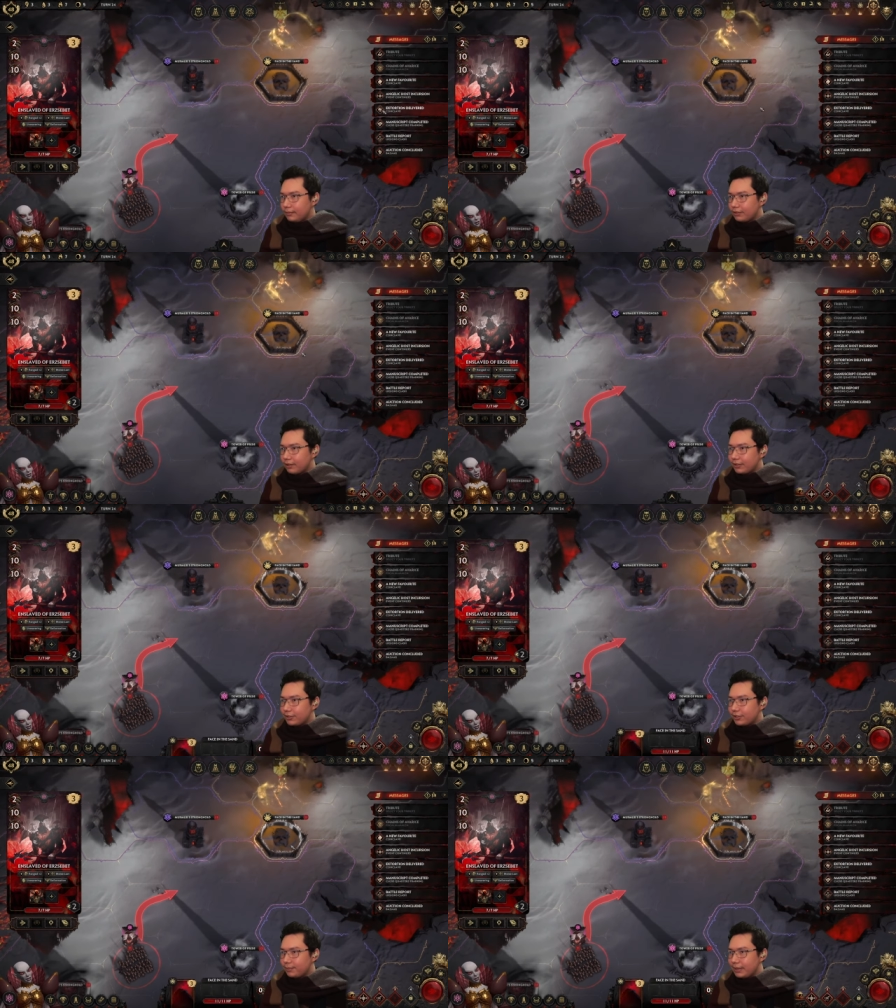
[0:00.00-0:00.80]
So I
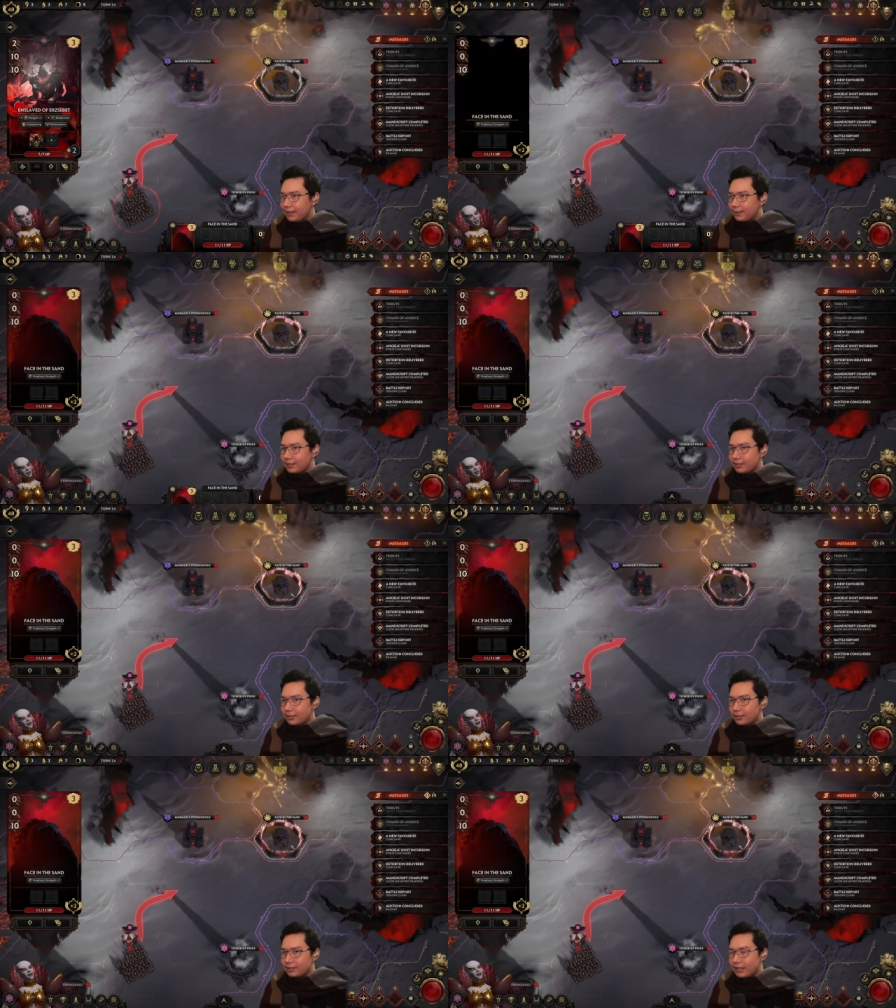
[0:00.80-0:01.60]
should be able
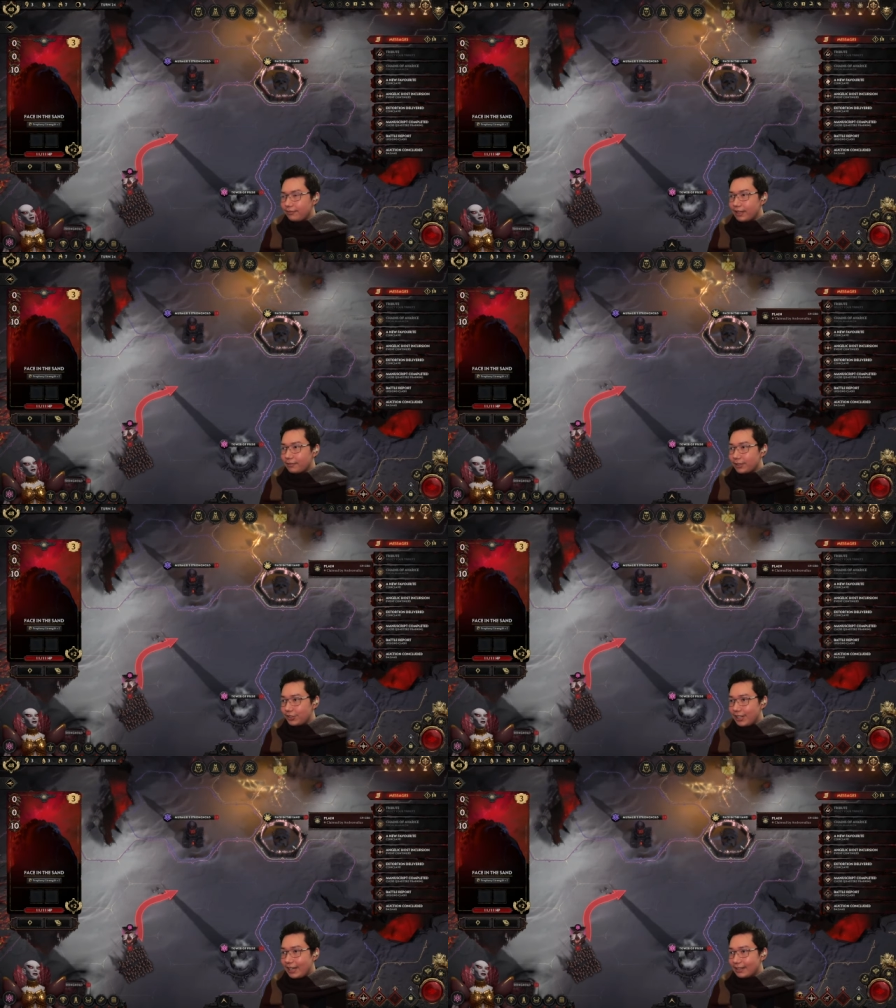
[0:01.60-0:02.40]
to, if they
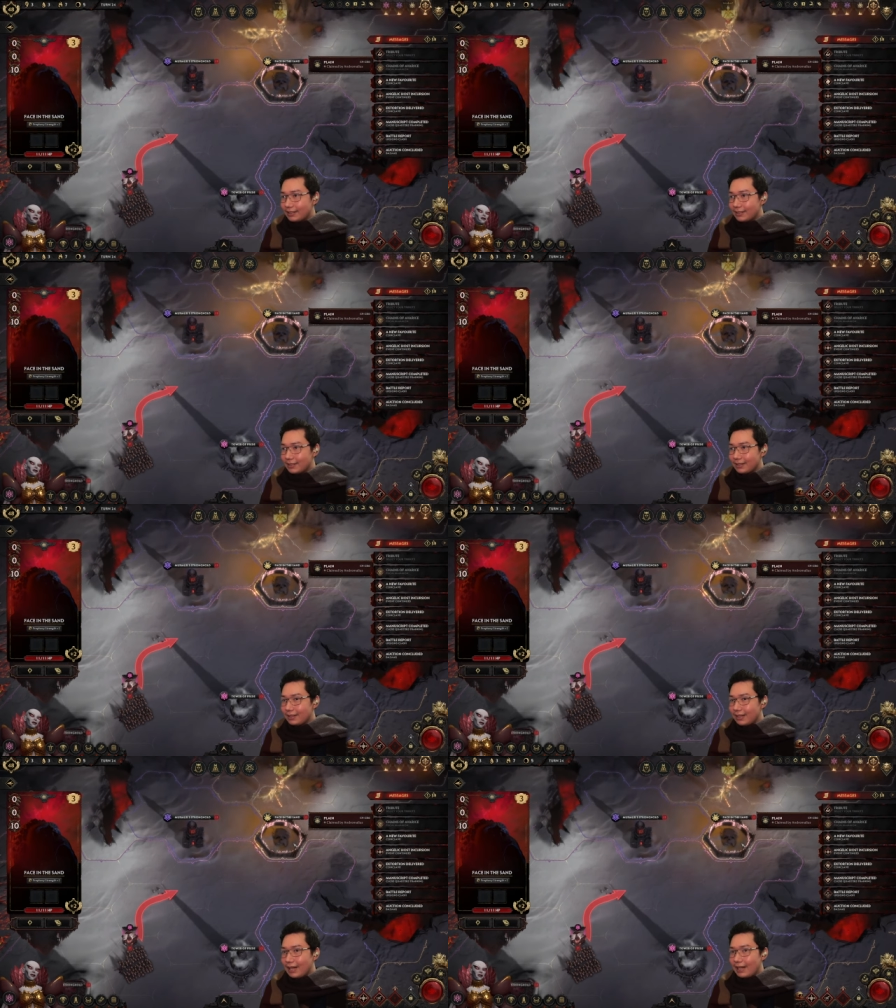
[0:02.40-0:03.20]
reject,
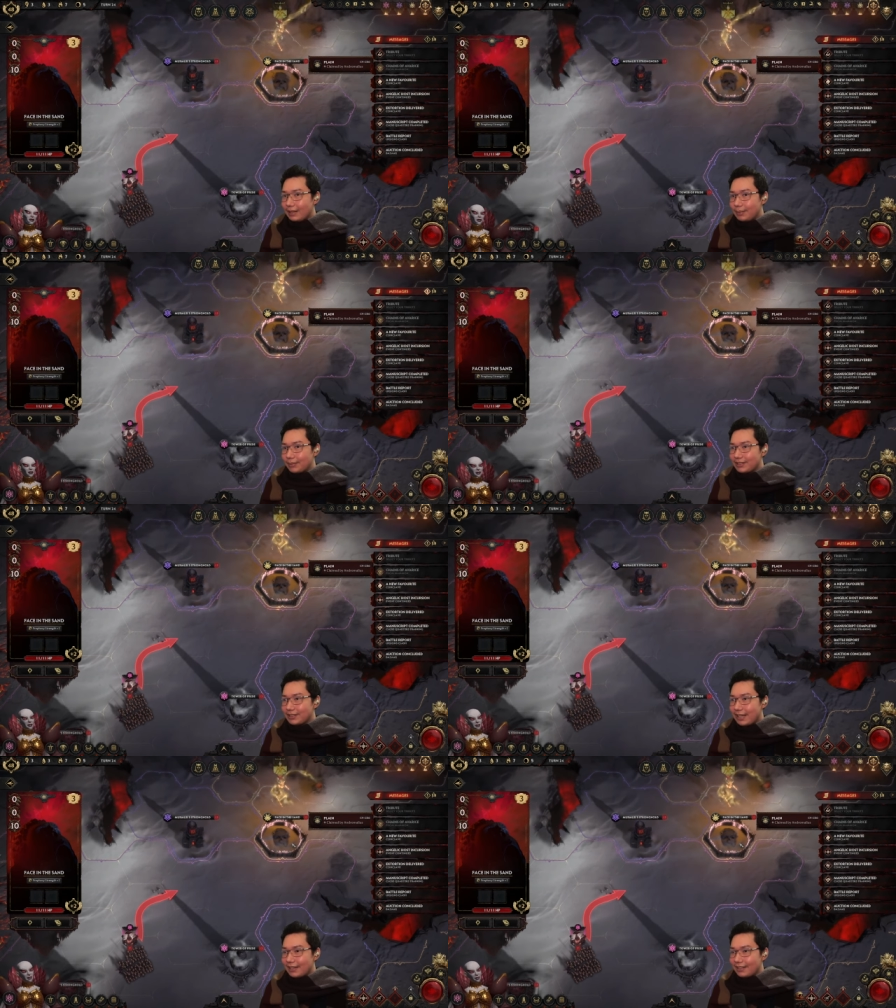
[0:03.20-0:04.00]
I'll be able to
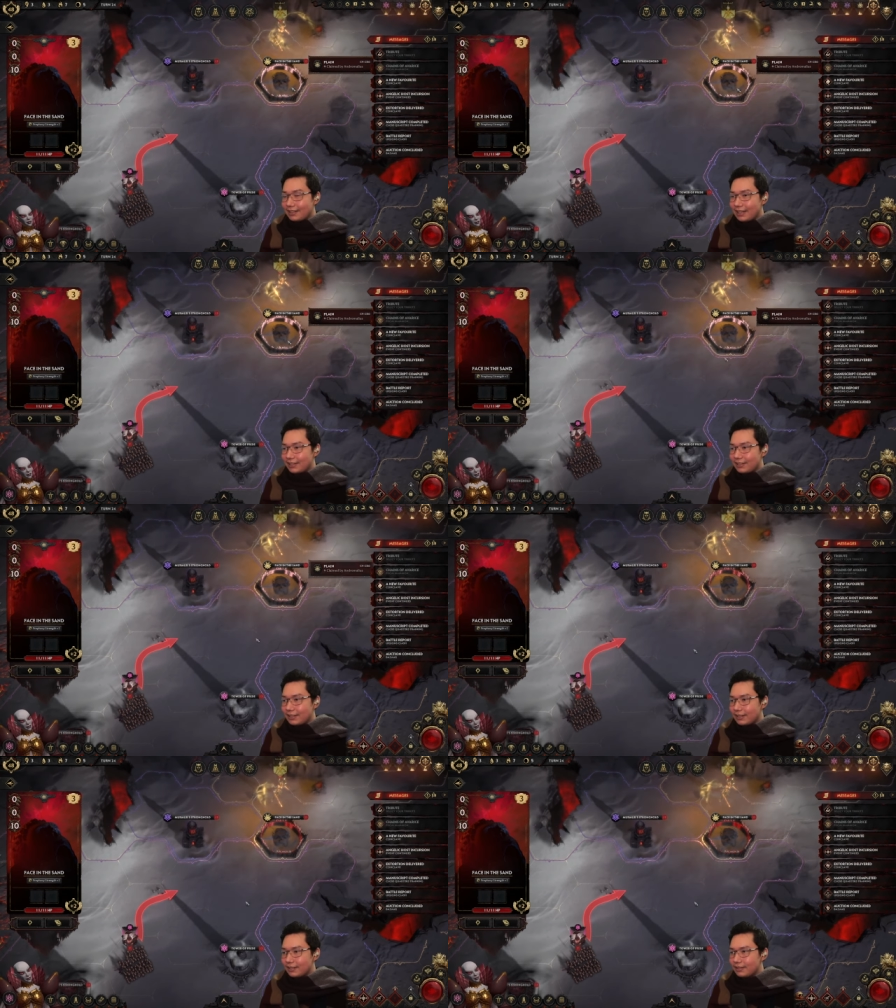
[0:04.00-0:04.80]
attack this next
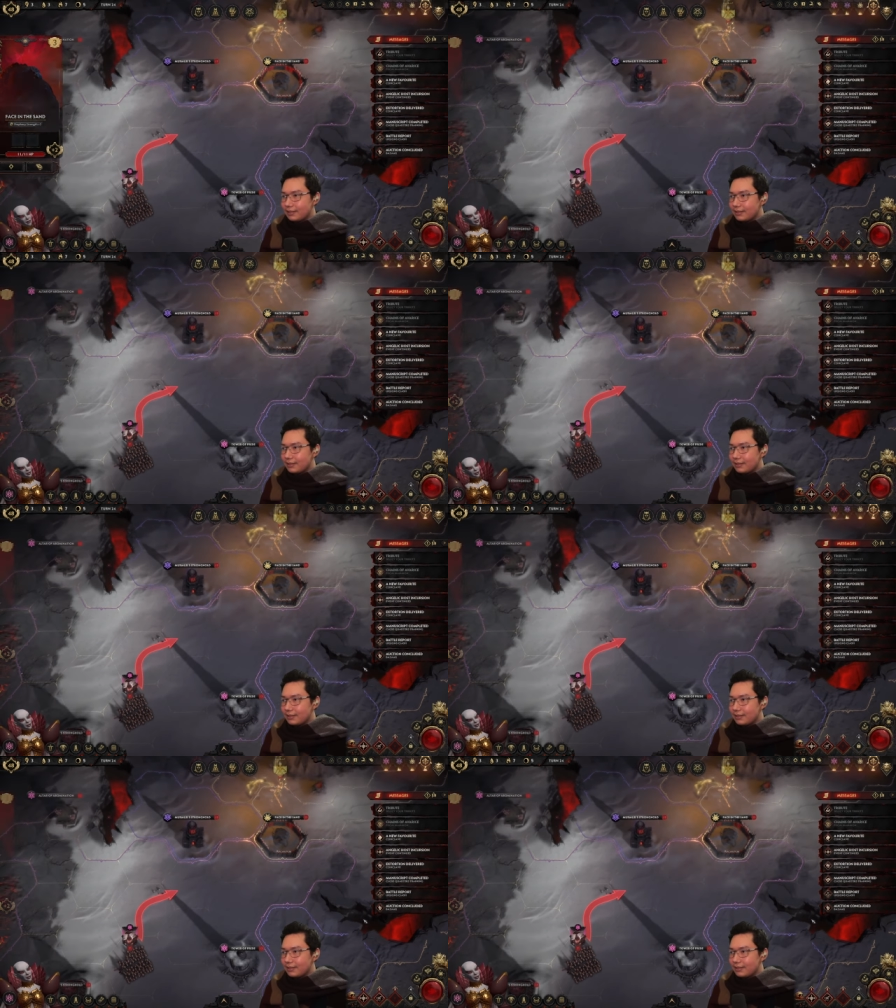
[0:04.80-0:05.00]
turn.